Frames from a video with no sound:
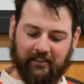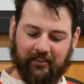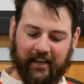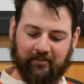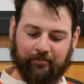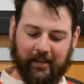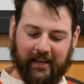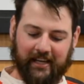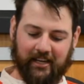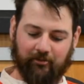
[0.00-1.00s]
they've
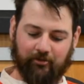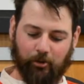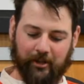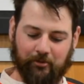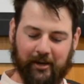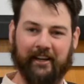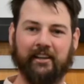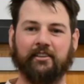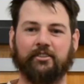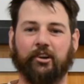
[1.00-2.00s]
played
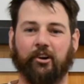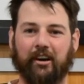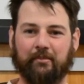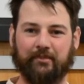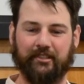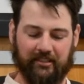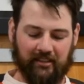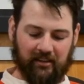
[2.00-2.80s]
41 times,